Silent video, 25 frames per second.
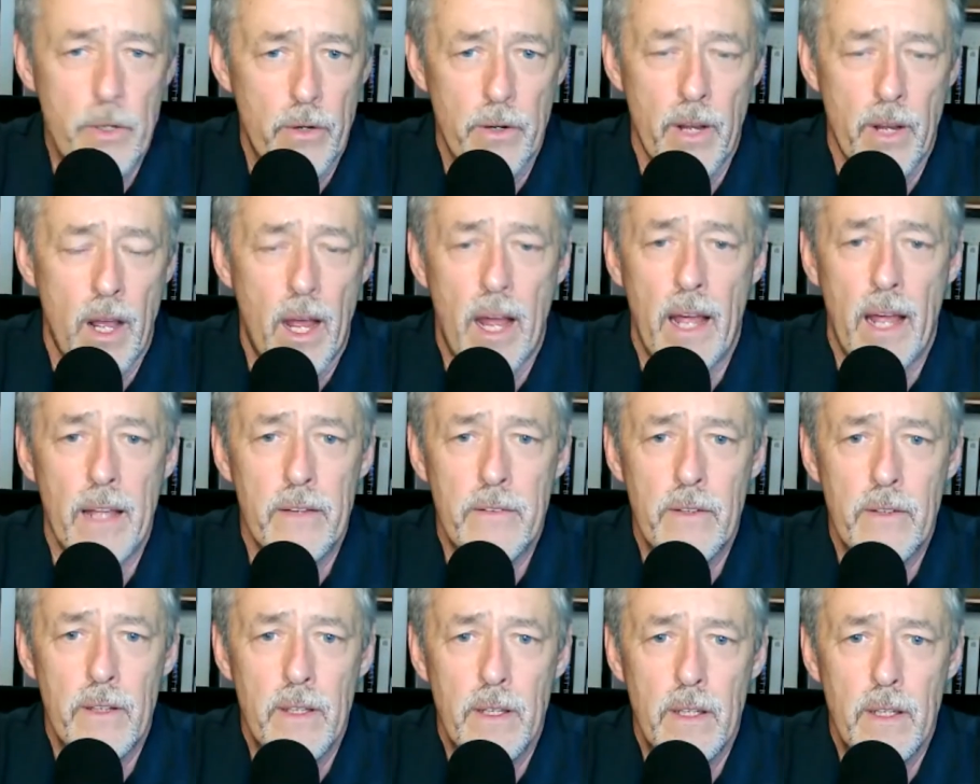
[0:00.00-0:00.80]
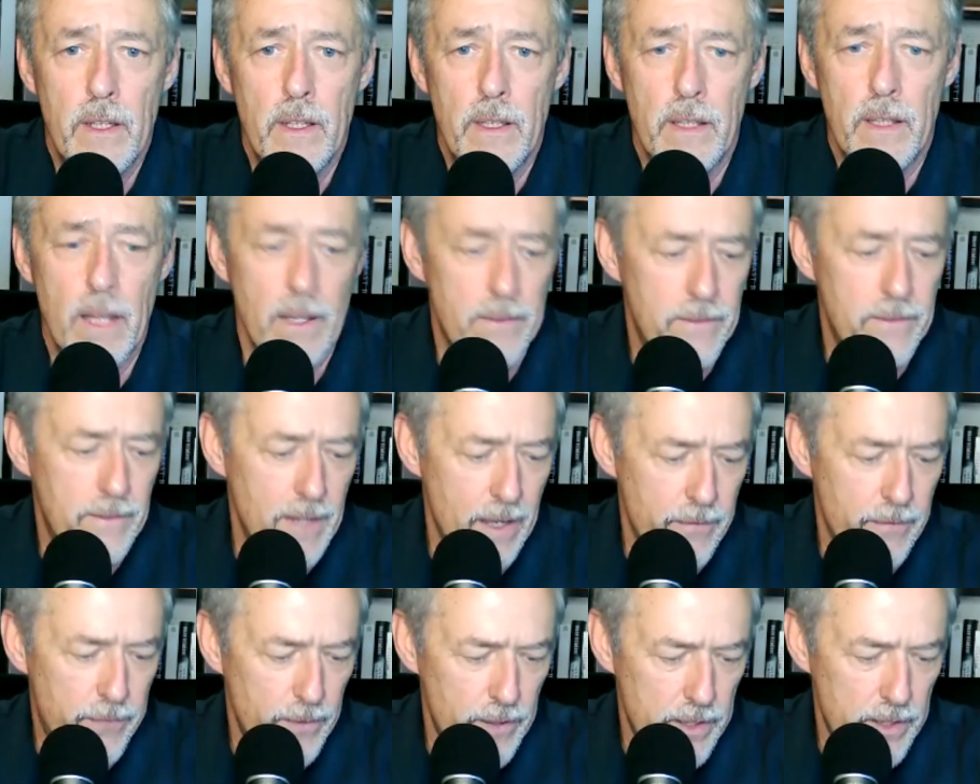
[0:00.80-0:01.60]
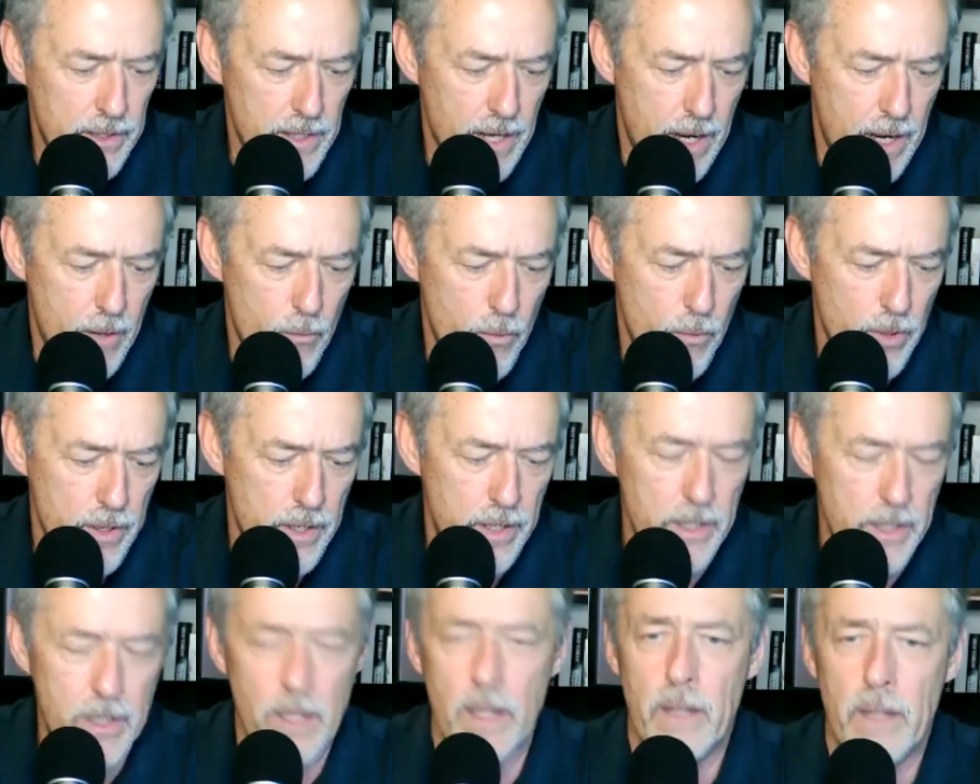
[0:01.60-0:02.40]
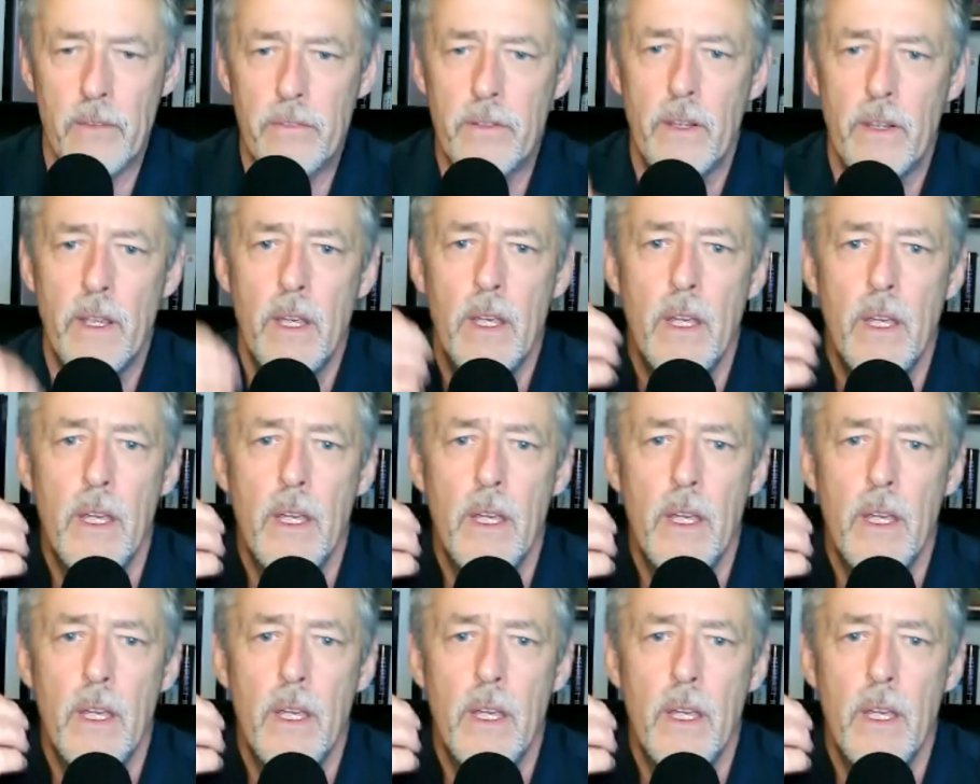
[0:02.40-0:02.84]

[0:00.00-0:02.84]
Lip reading: You're not. That's definitely not what it is.